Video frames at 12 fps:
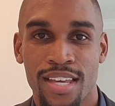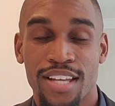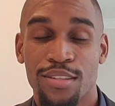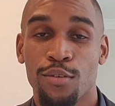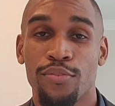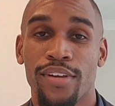
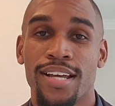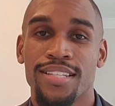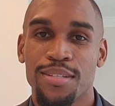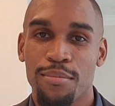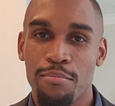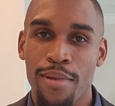Don't forget
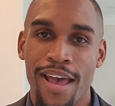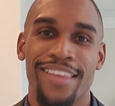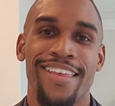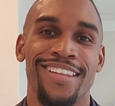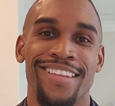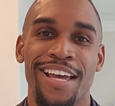to bang
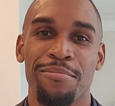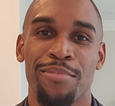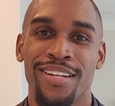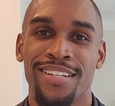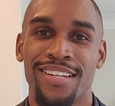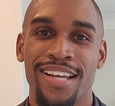that like
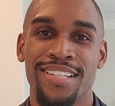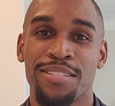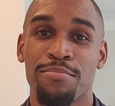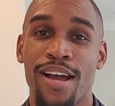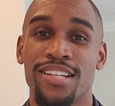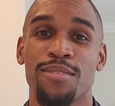button and
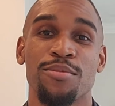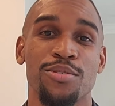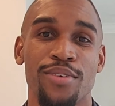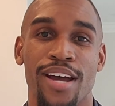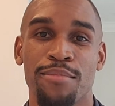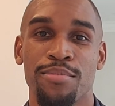smash
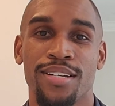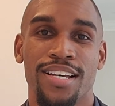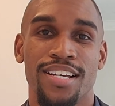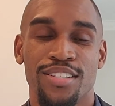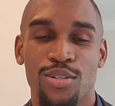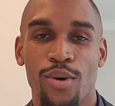subscribe
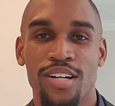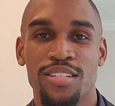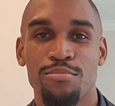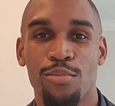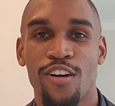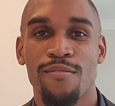to watch
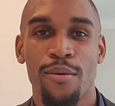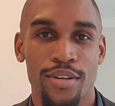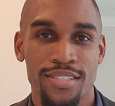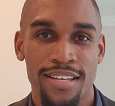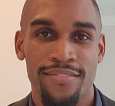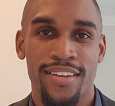more of my real
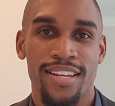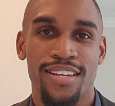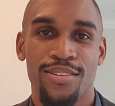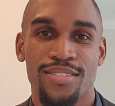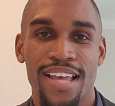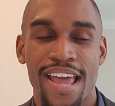estate
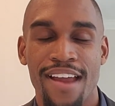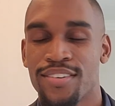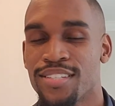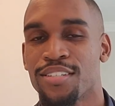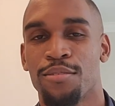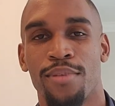videos every
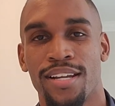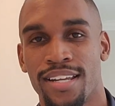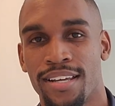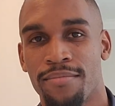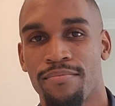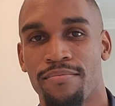single
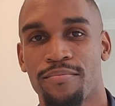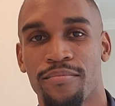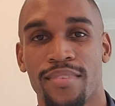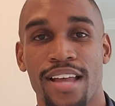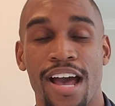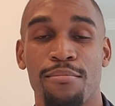Monday.
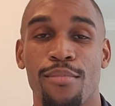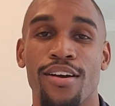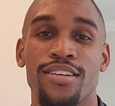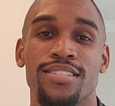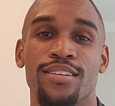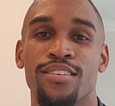I'm Mark
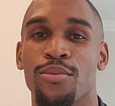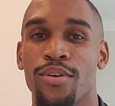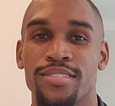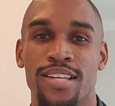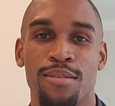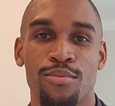Steele, your real
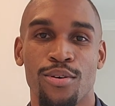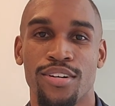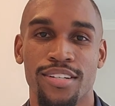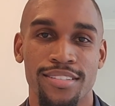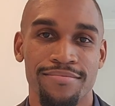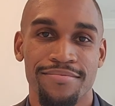estate
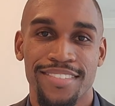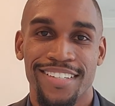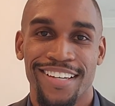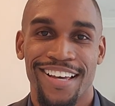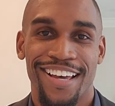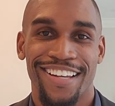broker,
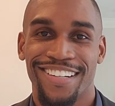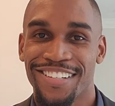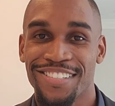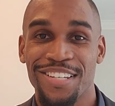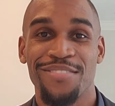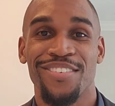and I'll
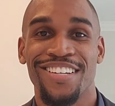see you very